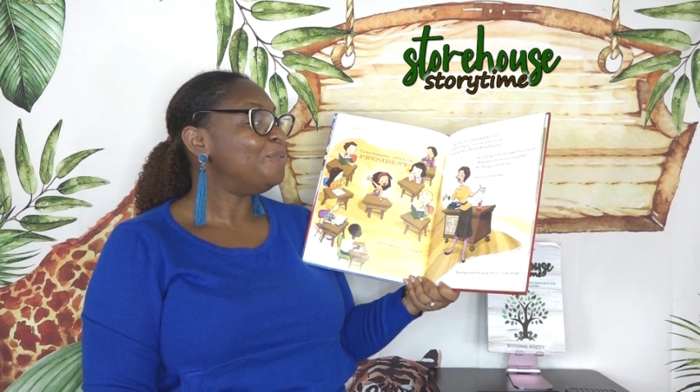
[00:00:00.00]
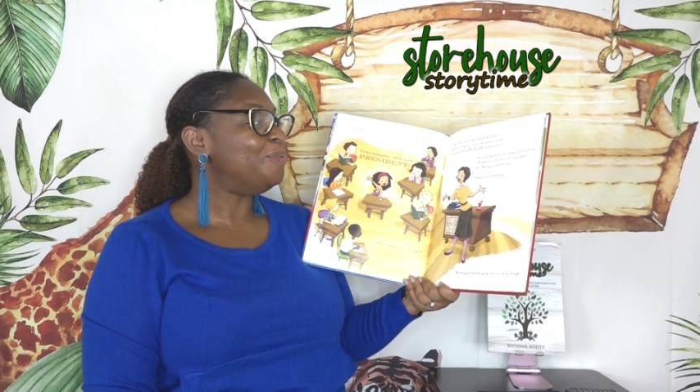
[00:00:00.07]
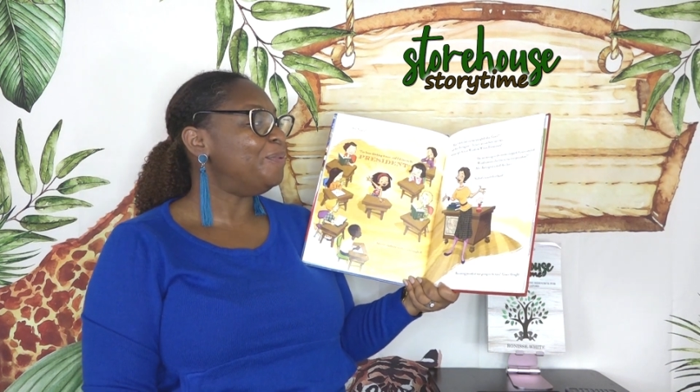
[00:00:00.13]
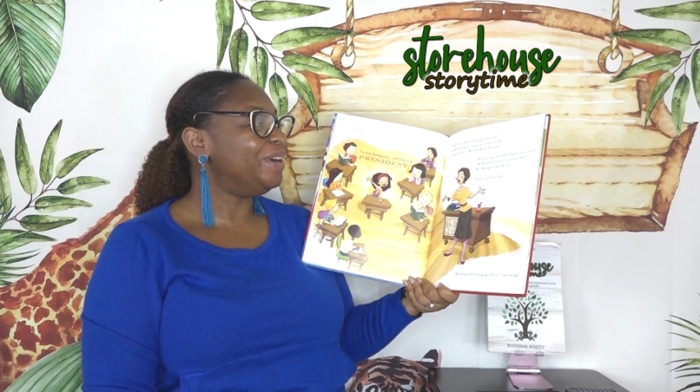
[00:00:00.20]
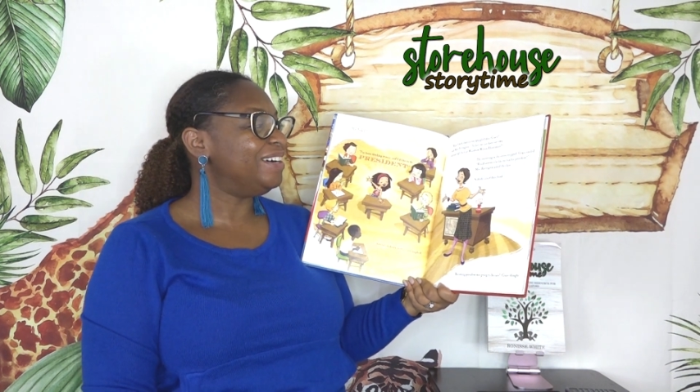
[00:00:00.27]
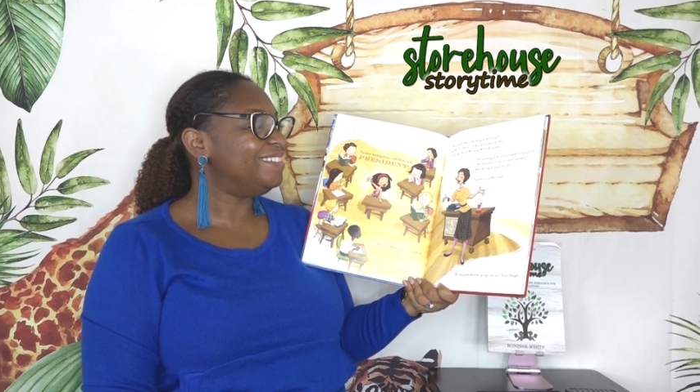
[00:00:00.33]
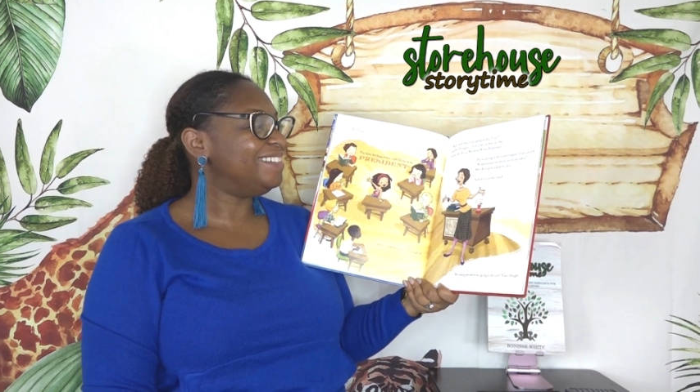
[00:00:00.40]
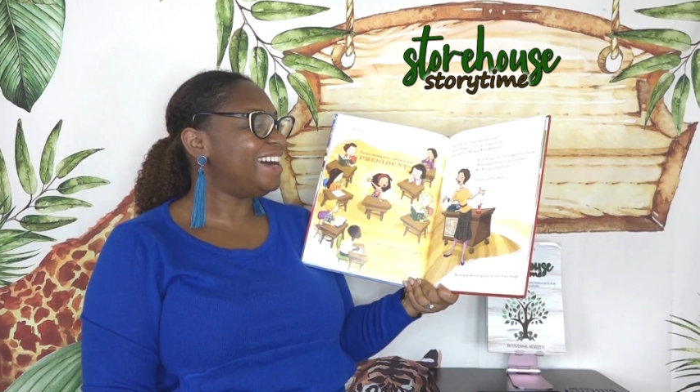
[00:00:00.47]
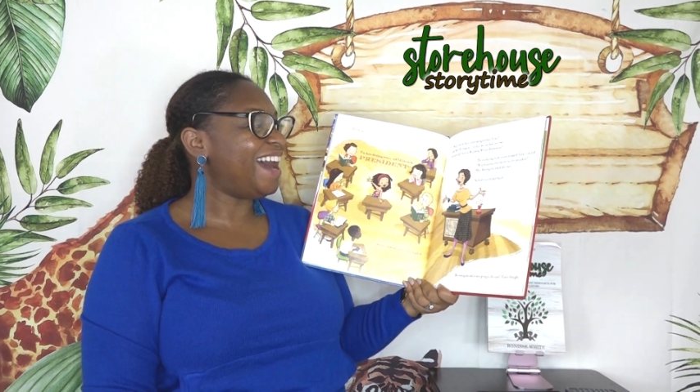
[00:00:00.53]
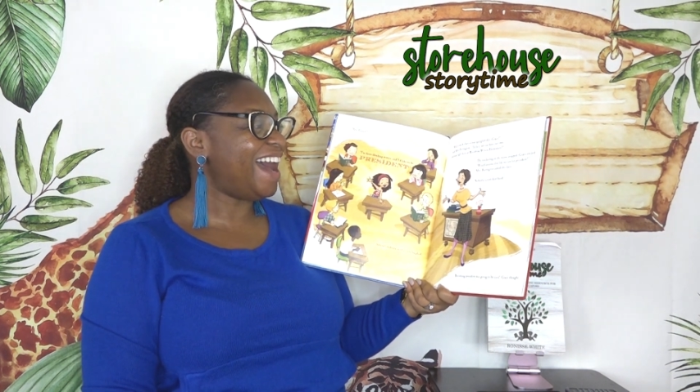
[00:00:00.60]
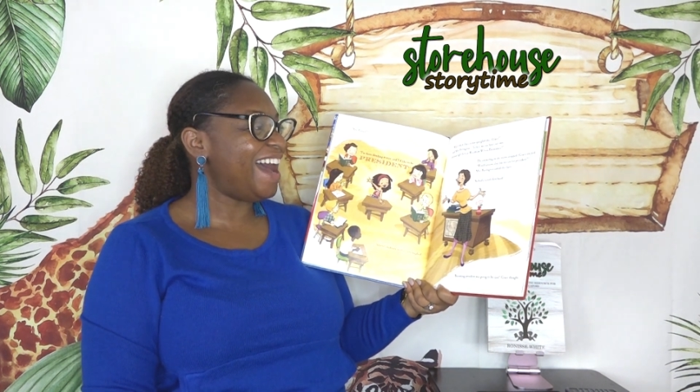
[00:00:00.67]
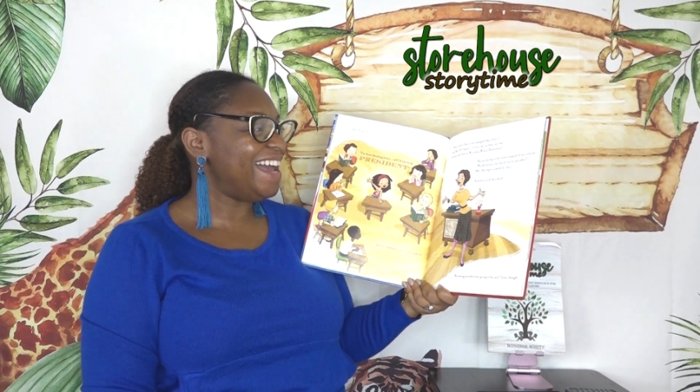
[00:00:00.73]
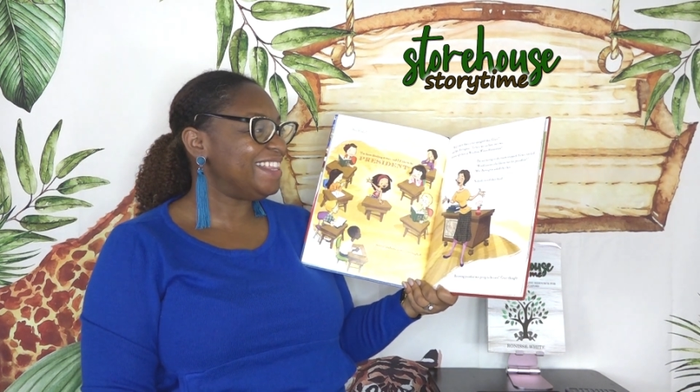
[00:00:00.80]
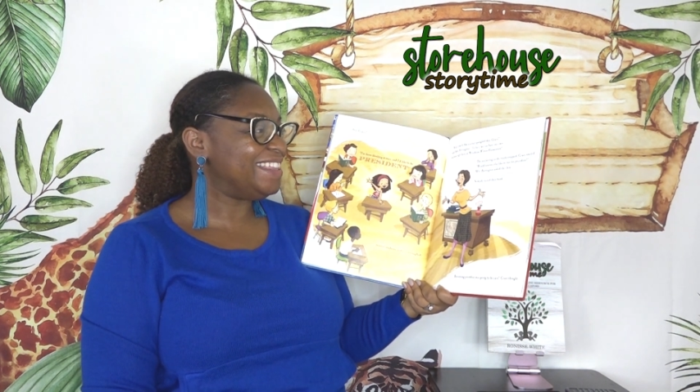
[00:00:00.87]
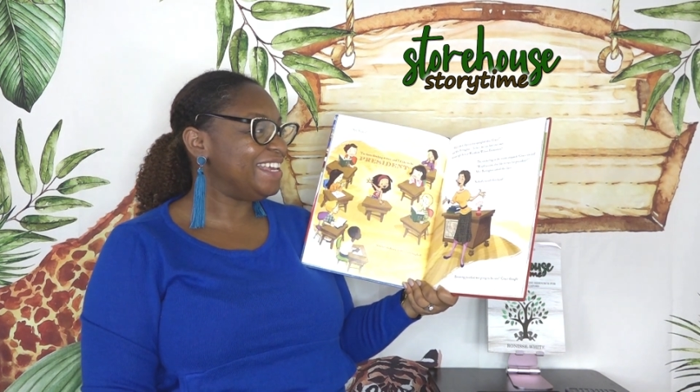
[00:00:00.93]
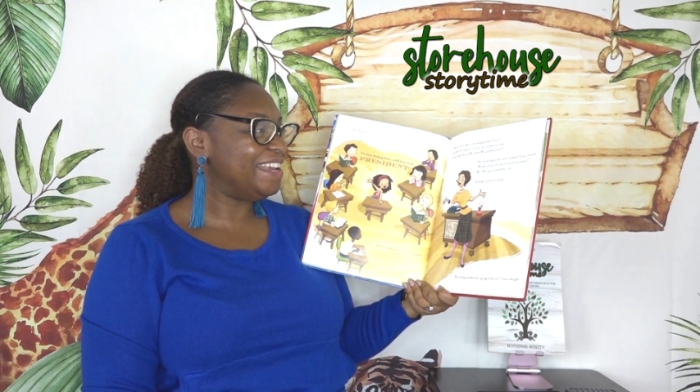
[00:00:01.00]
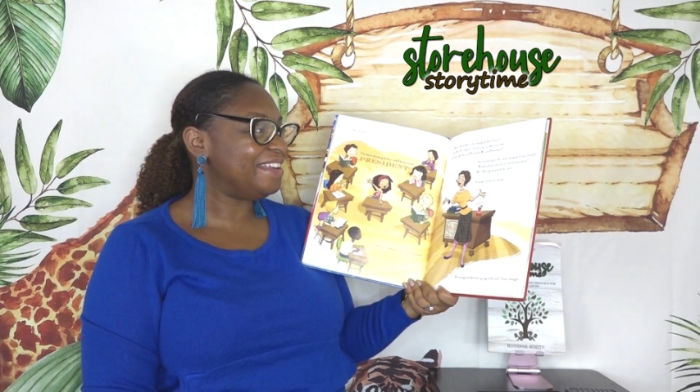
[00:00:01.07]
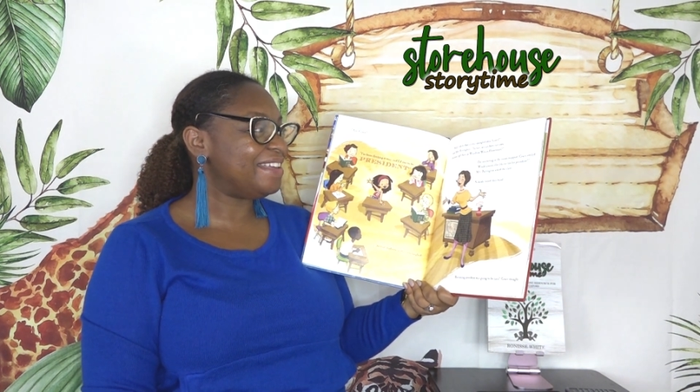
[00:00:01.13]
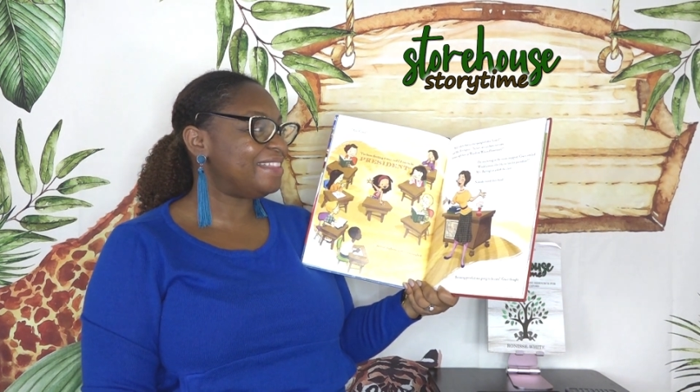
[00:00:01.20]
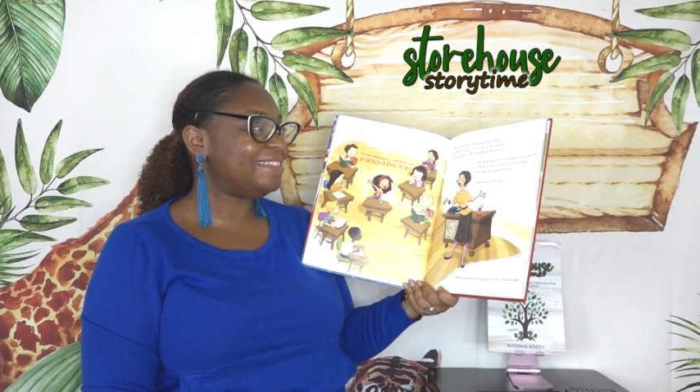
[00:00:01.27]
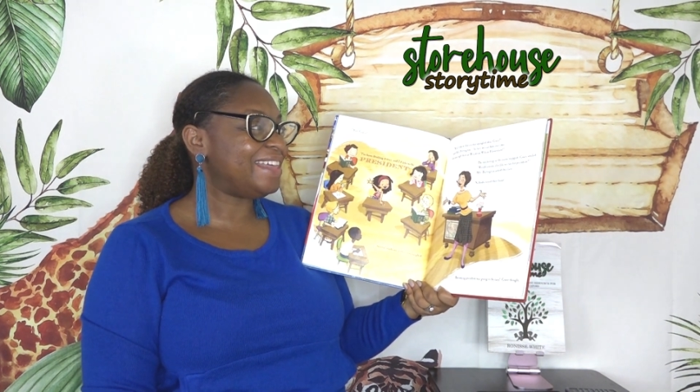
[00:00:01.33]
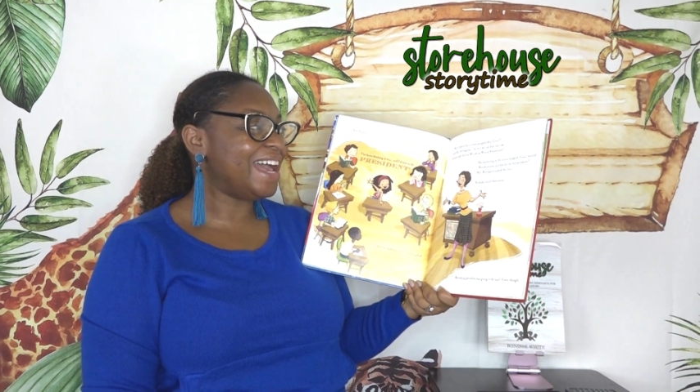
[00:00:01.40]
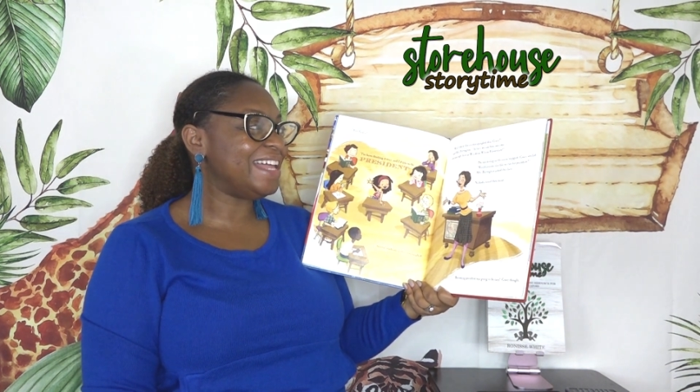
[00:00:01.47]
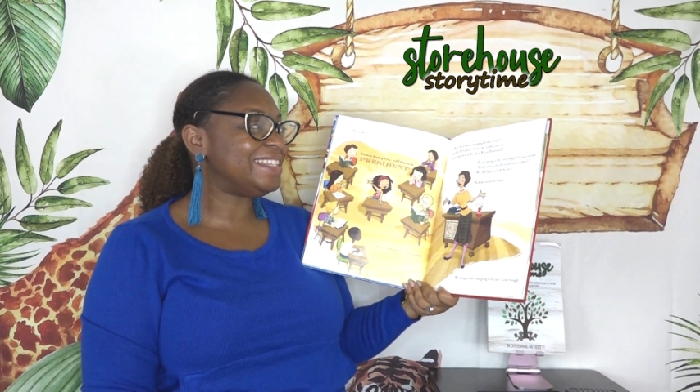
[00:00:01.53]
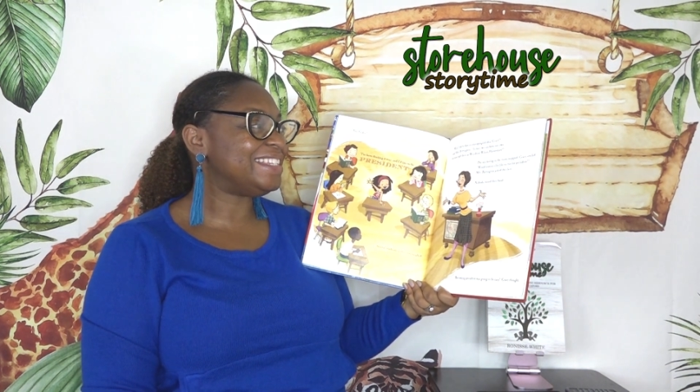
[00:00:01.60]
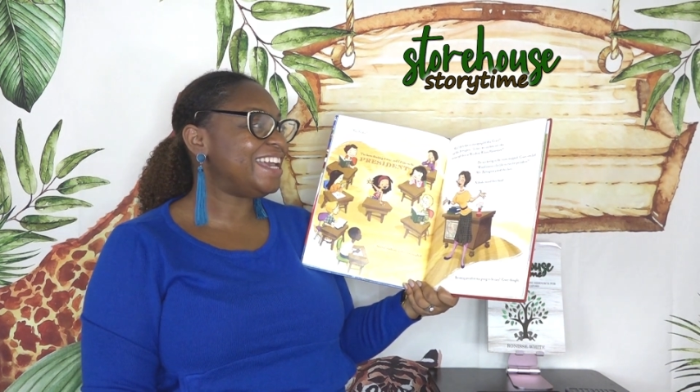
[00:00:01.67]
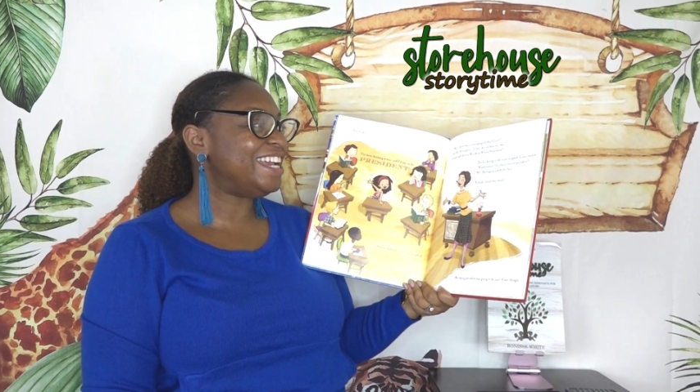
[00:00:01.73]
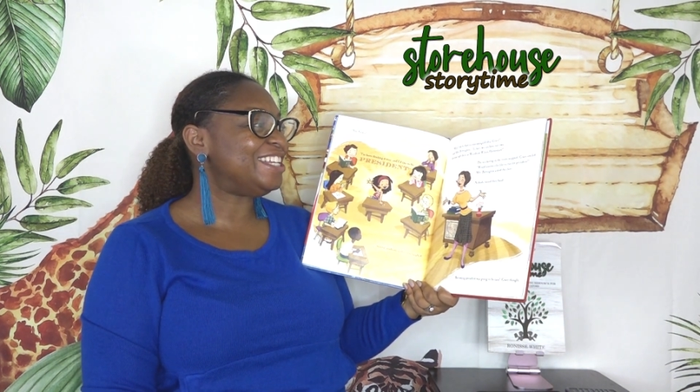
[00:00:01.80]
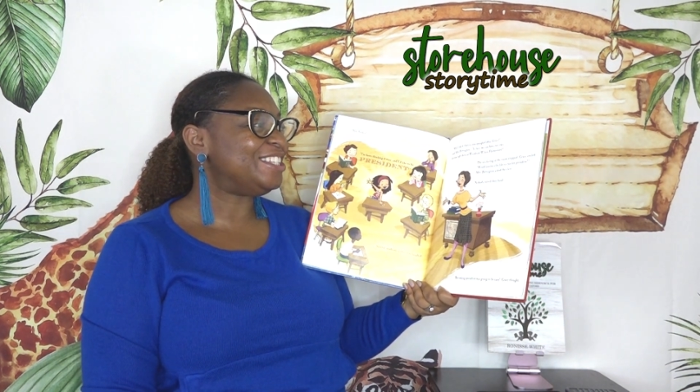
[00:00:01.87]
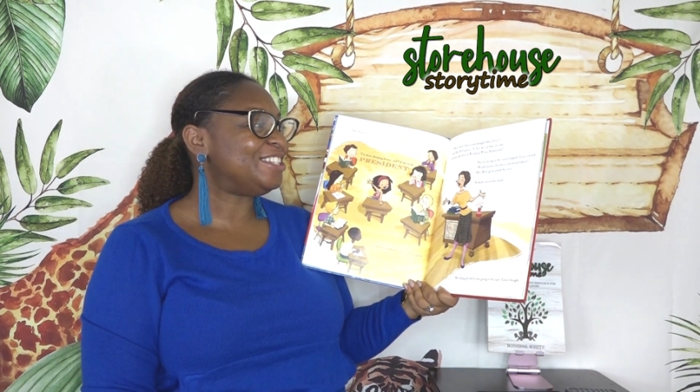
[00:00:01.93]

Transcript: Well, I think that's a